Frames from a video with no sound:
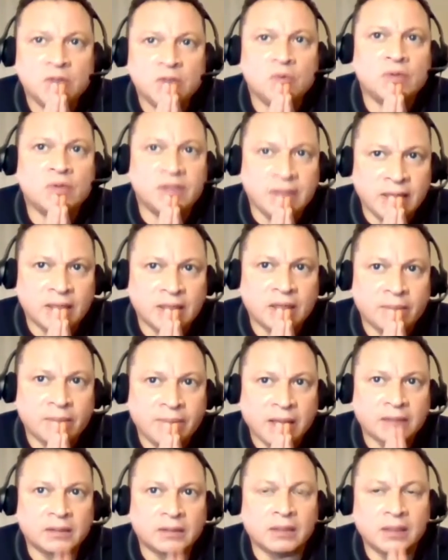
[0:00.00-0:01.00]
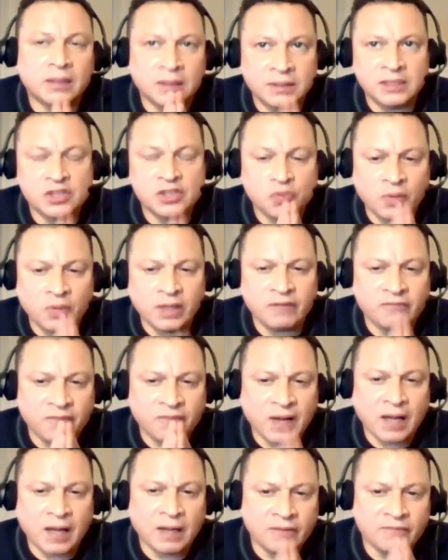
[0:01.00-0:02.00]
do you think about the
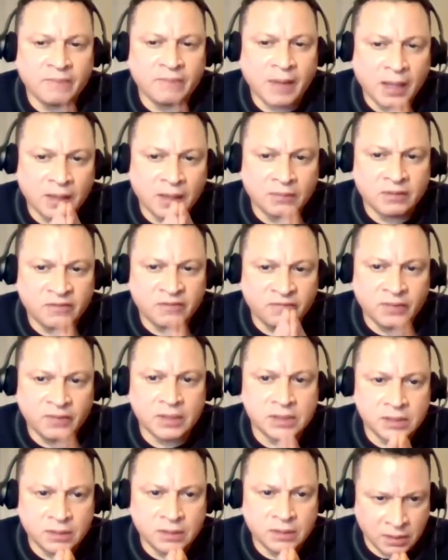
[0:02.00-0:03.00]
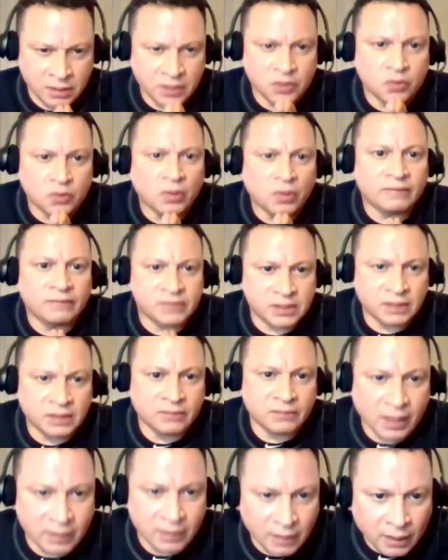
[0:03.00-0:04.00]
125 pound division in the UFC
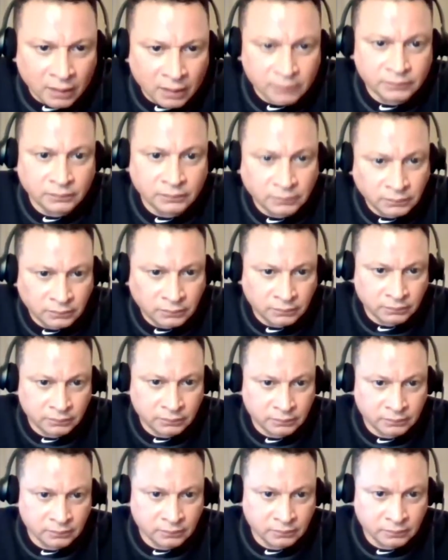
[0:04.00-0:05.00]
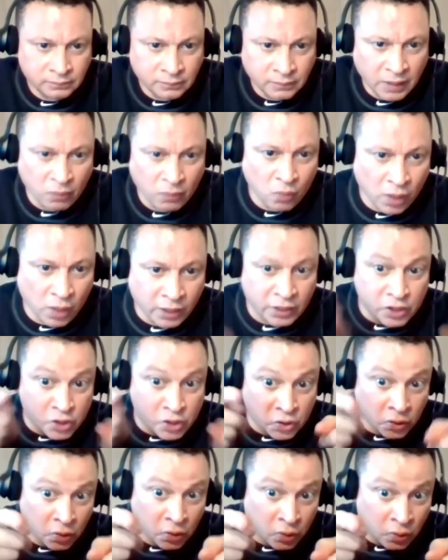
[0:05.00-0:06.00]
right now? And what
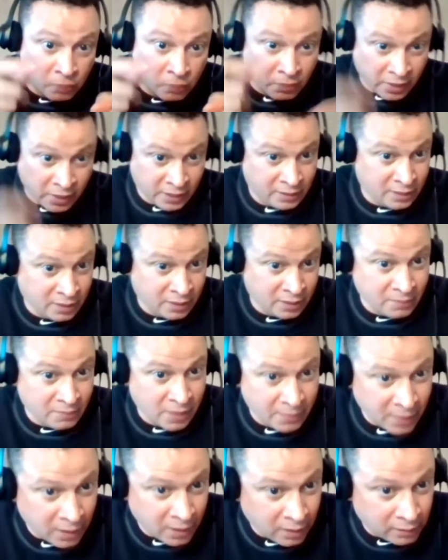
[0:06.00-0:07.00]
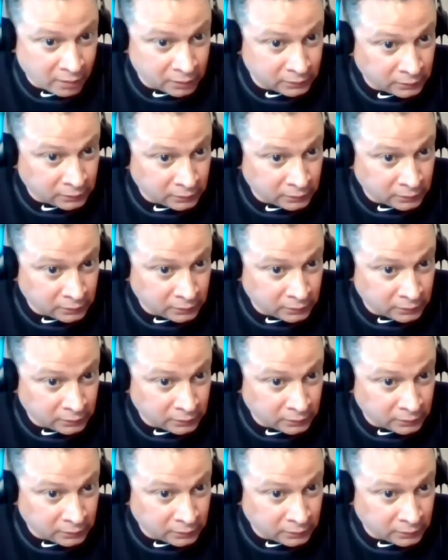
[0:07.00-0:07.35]
could you bring there, my man?